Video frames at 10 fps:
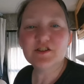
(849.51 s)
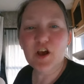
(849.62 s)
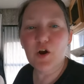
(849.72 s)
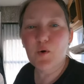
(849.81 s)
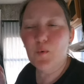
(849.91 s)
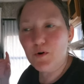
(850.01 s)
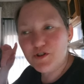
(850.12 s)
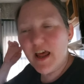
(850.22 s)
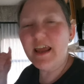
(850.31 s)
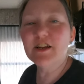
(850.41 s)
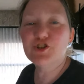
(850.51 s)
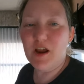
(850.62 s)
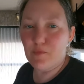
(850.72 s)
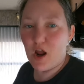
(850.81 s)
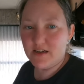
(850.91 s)
So we're staying in
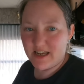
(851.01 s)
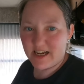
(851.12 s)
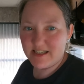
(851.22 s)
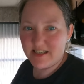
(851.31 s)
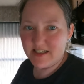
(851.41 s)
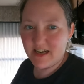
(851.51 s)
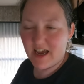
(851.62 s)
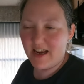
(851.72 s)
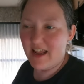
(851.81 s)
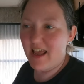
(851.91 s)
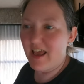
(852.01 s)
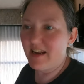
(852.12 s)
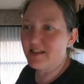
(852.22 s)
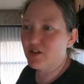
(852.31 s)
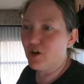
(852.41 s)
Shamrock, Texas tonight,
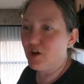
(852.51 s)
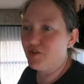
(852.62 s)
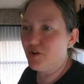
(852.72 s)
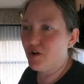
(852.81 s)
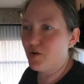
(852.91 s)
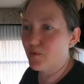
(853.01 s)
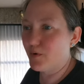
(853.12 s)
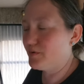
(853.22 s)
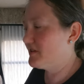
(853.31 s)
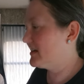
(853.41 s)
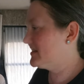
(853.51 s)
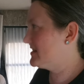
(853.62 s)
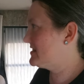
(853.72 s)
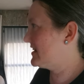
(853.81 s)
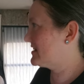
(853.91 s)
and it's called the
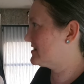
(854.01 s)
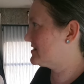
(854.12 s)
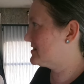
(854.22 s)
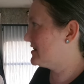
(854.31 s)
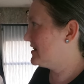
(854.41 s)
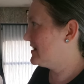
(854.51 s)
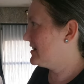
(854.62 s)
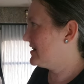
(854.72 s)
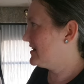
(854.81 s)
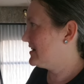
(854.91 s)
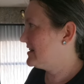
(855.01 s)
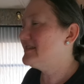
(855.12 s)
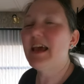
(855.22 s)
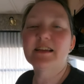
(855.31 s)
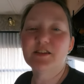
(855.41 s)
Texas
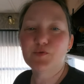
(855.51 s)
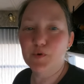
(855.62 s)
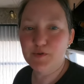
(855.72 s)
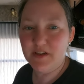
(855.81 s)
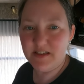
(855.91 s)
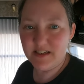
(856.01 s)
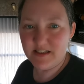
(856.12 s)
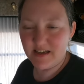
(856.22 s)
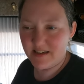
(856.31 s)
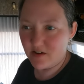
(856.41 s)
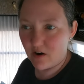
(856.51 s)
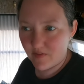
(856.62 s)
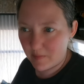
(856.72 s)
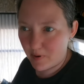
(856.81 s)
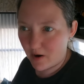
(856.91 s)
Route 66
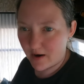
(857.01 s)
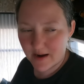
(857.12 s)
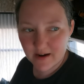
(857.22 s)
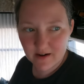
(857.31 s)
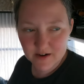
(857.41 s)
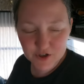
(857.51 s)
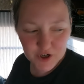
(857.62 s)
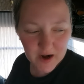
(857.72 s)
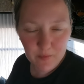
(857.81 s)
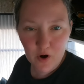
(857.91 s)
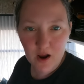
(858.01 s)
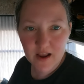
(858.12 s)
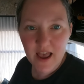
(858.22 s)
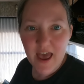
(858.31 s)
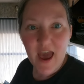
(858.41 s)
RV Park here in
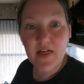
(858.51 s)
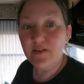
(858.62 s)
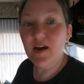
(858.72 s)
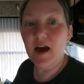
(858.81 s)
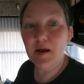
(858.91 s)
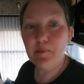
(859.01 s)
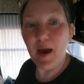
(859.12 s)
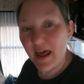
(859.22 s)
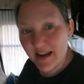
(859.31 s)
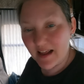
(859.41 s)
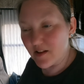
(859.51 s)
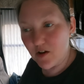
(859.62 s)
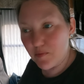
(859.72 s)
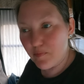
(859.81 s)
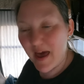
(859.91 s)
Shamrock. And they've got a
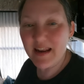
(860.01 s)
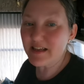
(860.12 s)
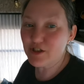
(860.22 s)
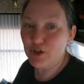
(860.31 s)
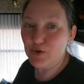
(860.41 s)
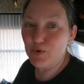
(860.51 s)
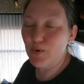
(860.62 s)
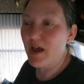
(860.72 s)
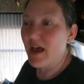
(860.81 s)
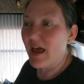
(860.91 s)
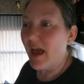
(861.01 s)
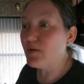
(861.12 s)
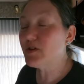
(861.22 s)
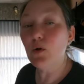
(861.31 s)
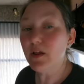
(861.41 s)
little petting zoo. It
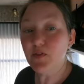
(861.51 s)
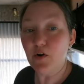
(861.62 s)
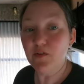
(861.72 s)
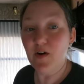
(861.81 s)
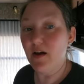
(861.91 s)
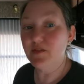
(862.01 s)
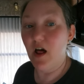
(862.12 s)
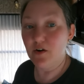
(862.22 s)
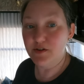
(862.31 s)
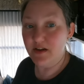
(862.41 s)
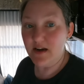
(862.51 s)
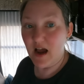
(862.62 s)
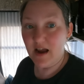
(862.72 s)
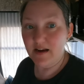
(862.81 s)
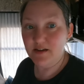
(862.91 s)
was only $35 a
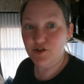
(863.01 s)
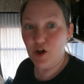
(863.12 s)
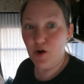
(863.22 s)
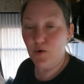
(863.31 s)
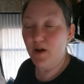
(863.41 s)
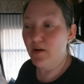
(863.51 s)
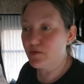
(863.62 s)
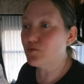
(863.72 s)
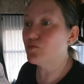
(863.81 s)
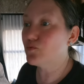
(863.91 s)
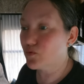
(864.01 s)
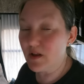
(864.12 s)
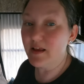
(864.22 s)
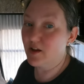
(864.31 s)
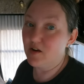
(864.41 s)
night, so it
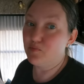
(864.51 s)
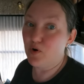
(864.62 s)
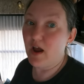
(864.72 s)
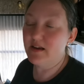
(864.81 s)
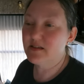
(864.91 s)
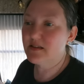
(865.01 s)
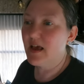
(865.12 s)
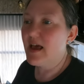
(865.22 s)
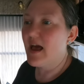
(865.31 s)
really good price.